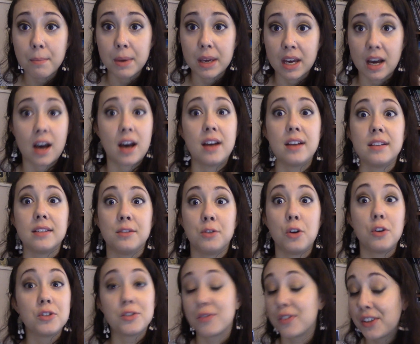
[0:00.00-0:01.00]
because
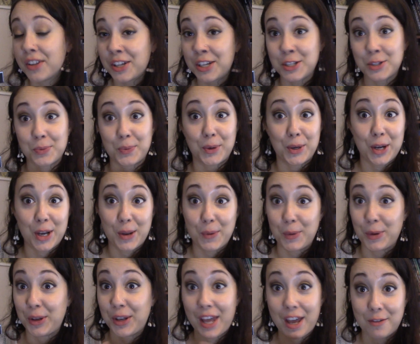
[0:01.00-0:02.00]
those feelings
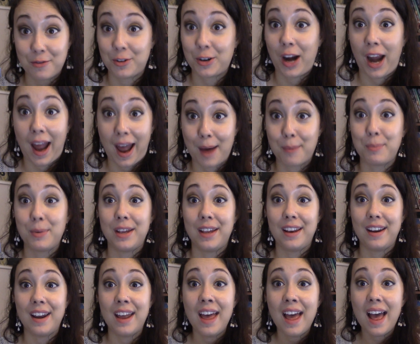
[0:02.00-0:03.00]
will never
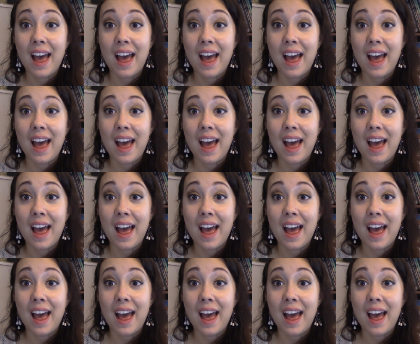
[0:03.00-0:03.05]
happen,